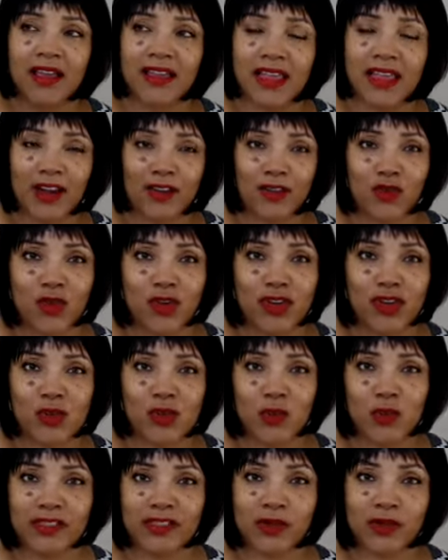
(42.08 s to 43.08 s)
California
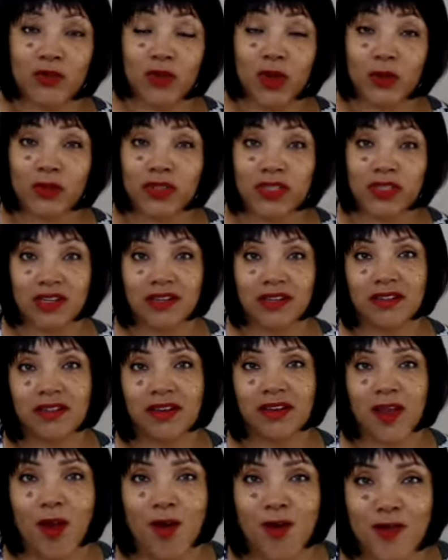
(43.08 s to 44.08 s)
was roasted
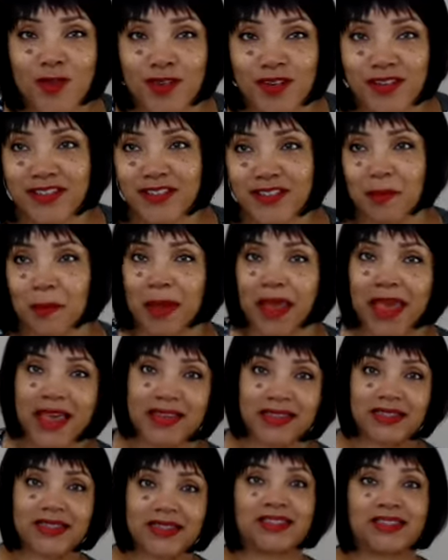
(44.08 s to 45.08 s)
over the
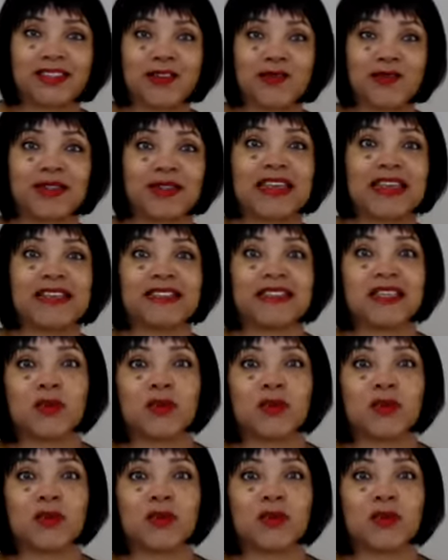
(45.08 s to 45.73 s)
past several days.